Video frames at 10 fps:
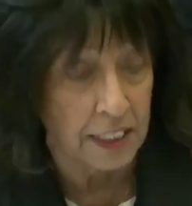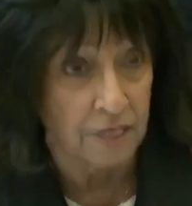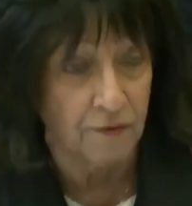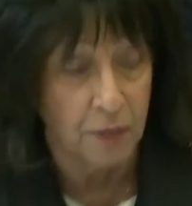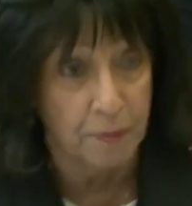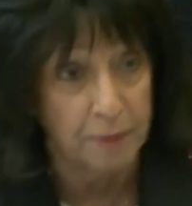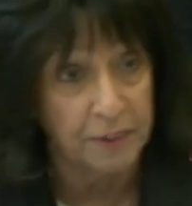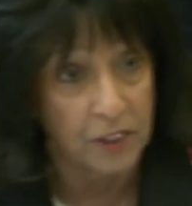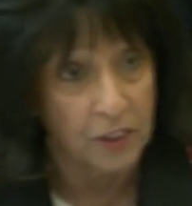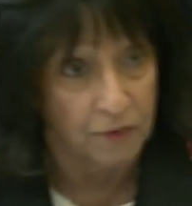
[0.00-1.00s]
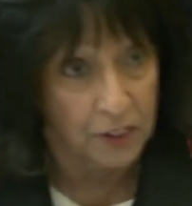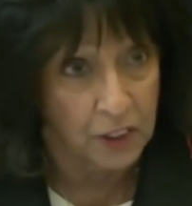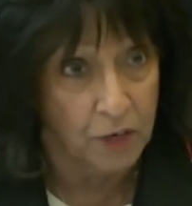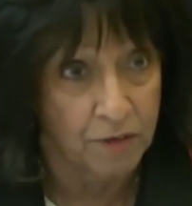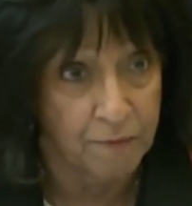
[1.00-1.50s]
it for the purposes of this
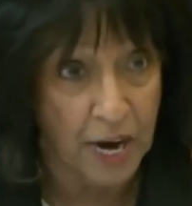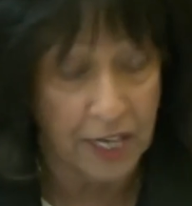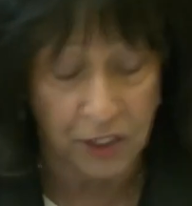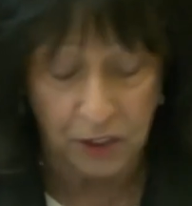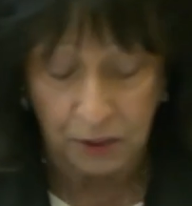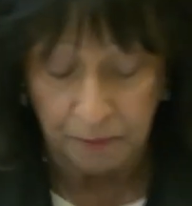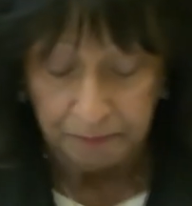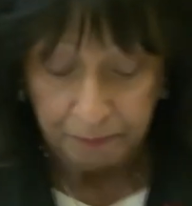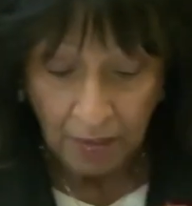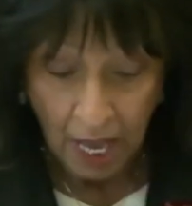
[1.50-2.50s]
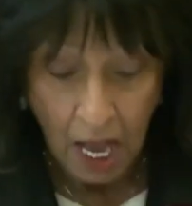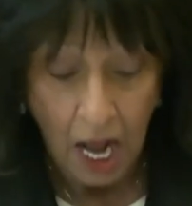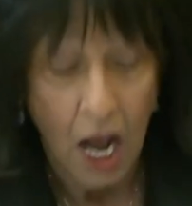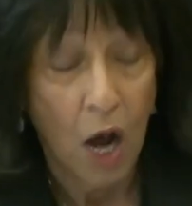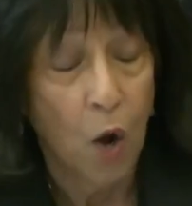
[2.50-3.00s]
Code of Practice.
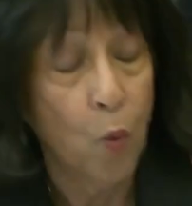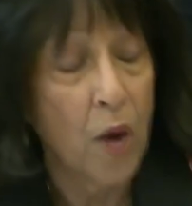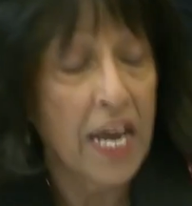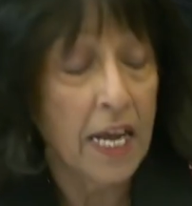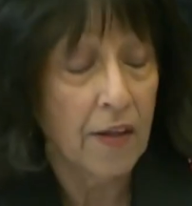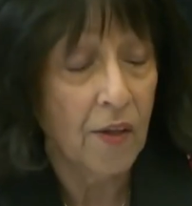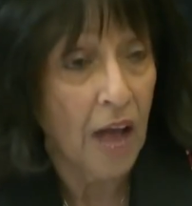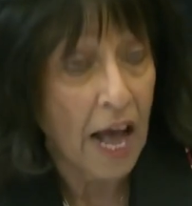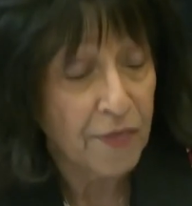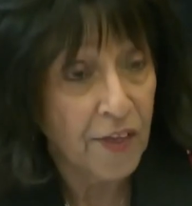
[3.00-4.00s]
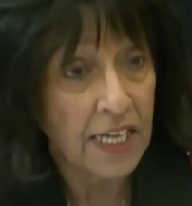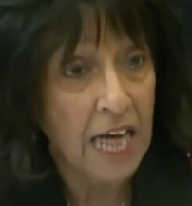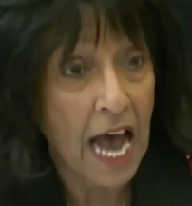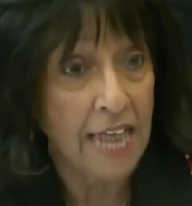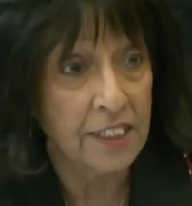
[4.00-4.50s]
We then
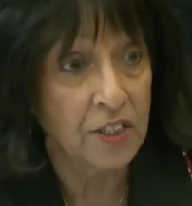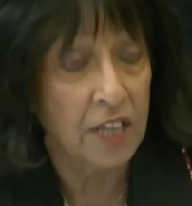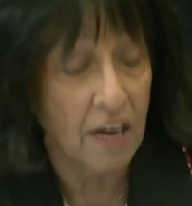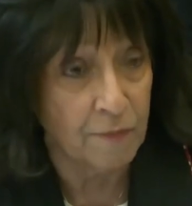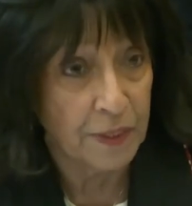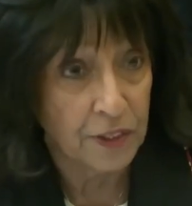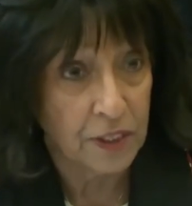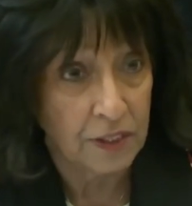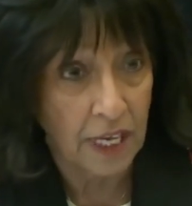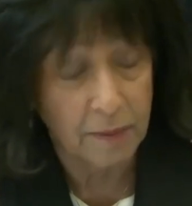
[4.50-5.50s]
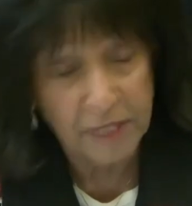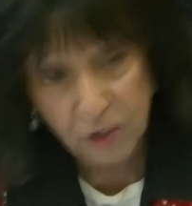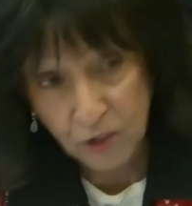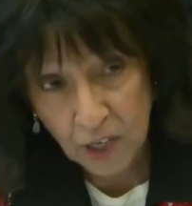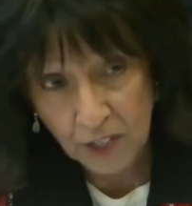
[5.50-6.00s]
hand it to government. That'll be
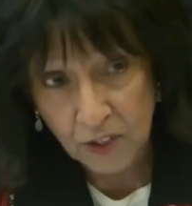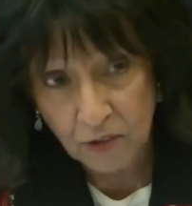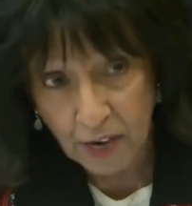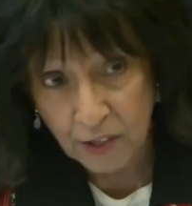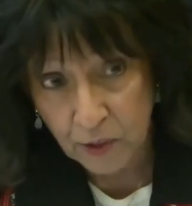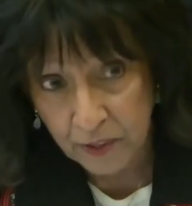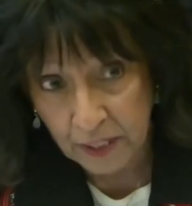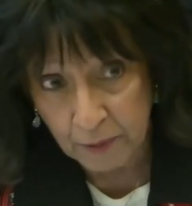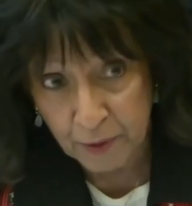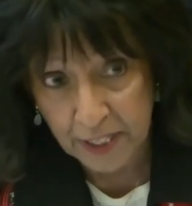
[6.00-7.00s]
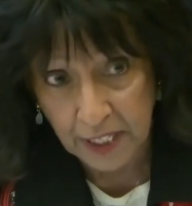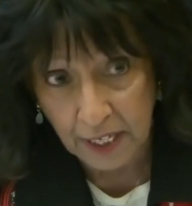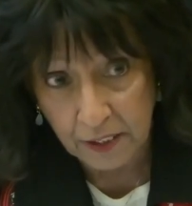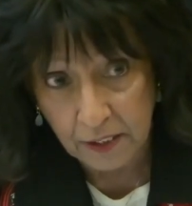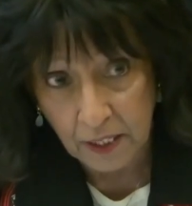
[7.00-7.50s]
just around your summer
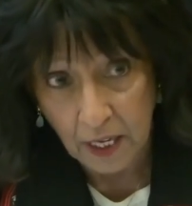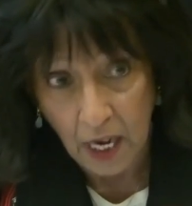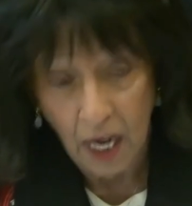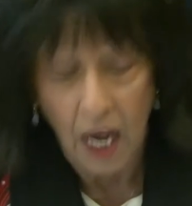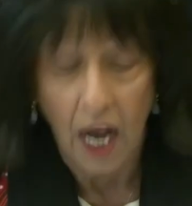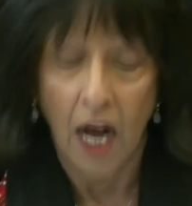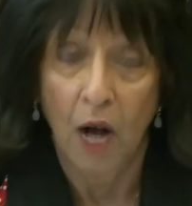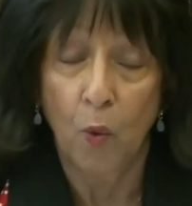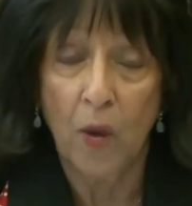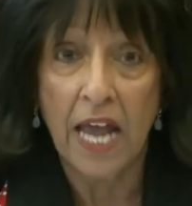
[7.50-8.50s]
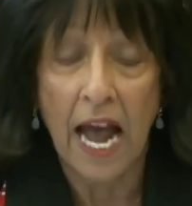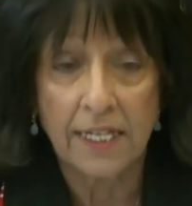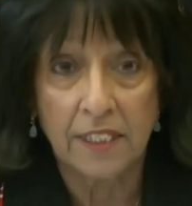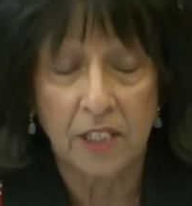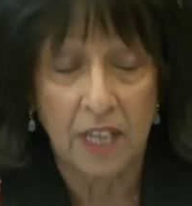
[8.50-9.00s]
recess. We
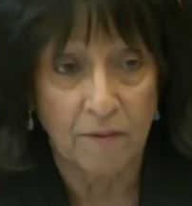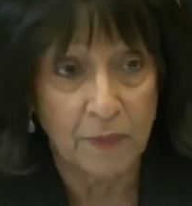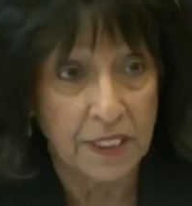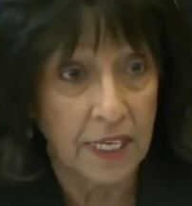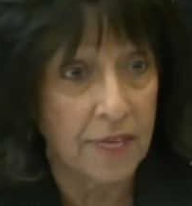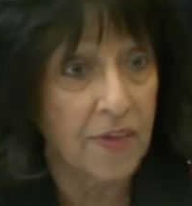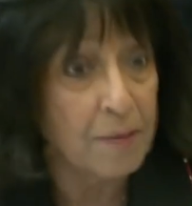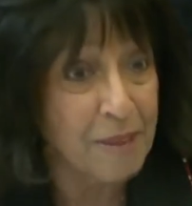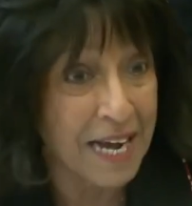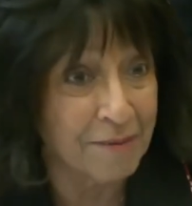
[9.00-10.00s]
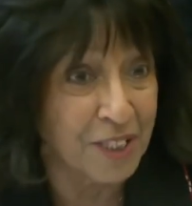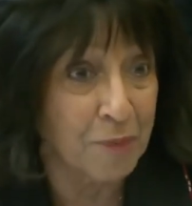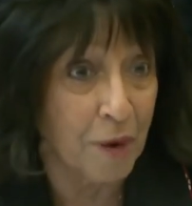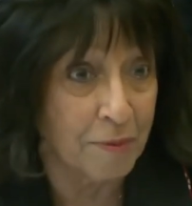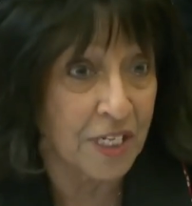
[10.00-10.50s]
hand it to government, and it then becomes the
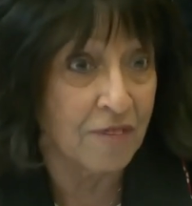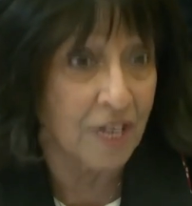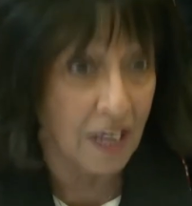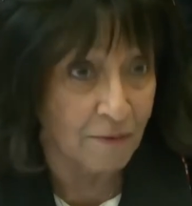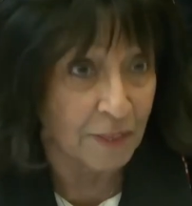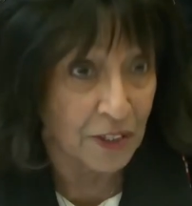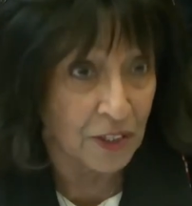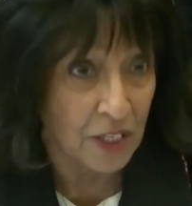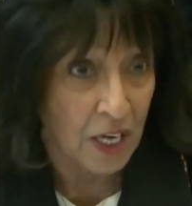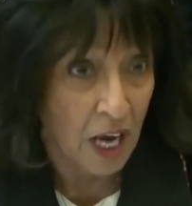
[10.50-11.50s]
property of government,